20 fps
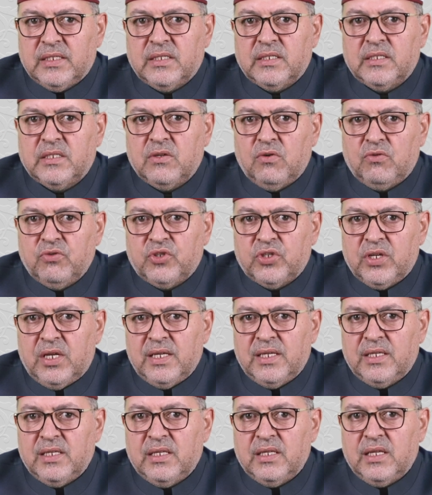social
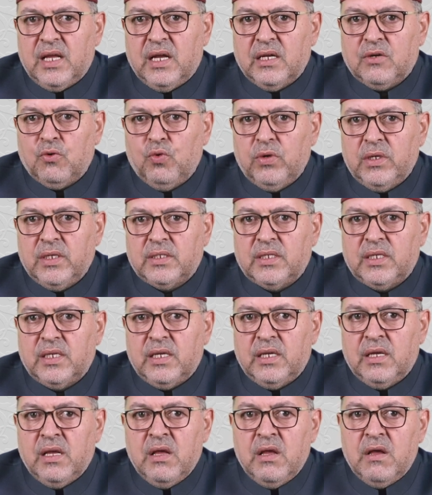
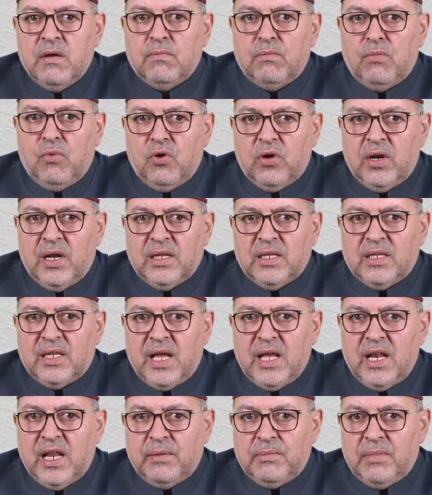inequality, moral
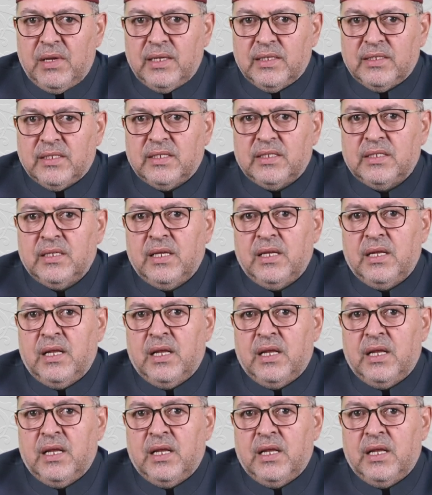dilemmas,